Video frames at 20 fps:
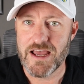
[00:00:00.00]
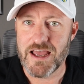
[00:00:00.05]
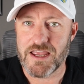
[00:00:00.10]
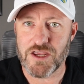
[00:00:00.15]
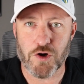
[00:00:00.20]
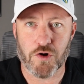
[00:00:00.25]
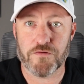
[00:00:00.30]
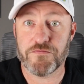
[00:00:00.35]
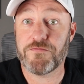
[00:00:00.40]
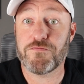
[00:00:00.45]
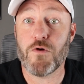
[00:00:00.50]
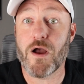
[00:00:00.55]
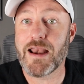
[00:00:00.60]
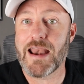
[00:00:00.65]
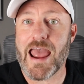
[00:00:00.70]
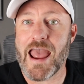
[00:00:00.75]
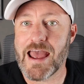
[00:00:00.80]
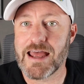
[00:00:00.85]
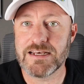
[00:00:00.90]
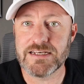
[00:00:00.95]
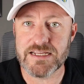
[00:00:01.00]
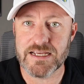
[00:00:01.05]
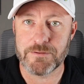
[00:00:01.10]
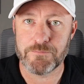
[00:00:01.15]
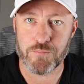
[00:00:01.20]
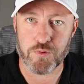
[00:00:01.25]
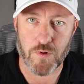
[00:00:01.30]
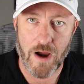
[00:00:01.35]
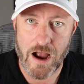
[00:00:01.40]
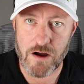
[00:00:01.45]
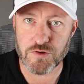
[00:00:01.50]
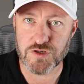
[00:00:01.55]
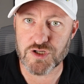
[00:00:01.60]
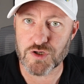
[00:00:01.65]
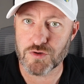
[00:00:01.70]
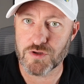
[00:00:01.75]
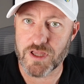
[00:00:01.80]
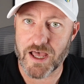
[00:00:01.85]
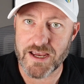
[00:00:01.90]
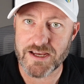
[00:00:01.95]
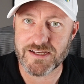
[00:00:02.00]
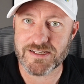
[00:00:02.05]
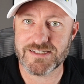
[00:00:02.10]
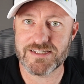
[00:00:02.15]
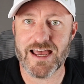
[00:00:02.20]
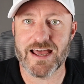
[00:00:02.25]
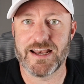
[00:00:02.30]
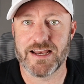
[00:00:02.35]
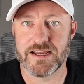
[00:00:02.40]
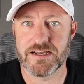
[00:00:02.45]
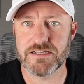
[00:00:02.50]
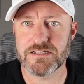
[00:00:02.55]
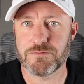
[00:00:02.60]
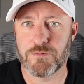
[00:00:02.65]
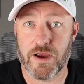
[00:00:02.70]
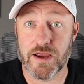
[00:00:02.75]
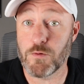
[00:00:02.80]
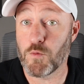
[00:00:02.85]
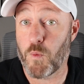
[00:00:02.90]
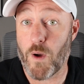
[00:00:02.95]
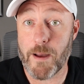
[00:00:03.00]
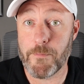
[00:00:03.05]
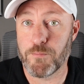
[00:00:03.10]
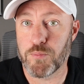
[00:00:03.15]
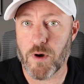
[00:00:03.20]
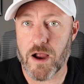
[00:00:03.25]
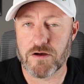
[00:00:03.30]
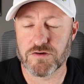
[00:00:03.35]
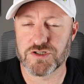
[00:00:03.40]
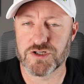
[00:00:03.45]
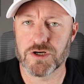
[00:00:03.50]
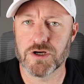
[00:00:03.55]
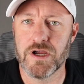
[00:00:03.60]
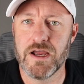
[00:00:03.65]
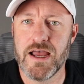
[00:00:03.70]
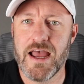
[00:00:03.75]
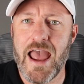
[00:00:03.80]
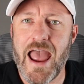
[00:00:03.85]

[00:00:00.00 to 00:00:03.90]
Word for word: your front end in browser-like settings, right? Web browser.